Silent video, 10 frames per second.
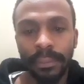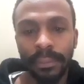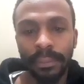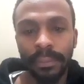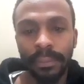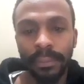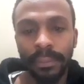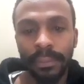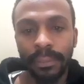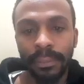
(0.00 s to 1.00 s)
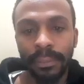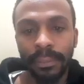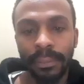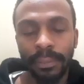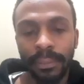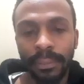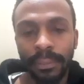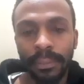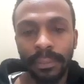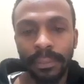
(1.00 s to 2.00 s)

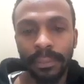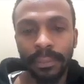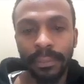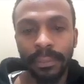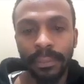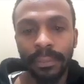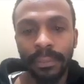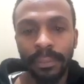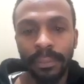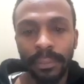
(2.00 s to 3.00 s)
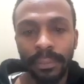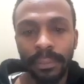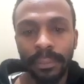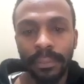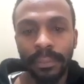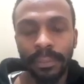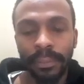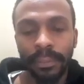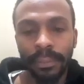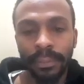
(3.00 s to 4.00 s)

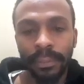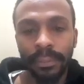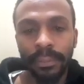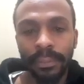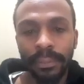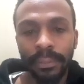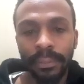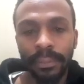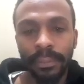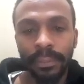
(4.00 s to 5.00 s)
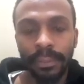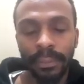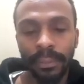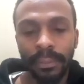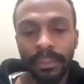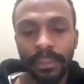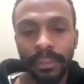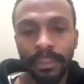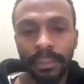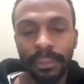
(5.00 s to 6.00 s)

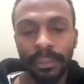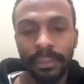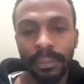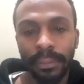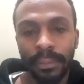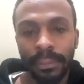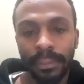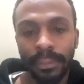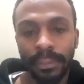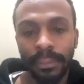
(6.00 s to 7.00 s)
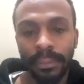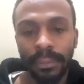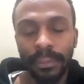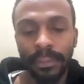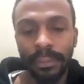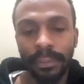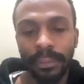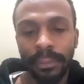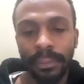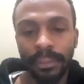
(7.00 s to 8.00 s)
No words are spoken by the person on screen.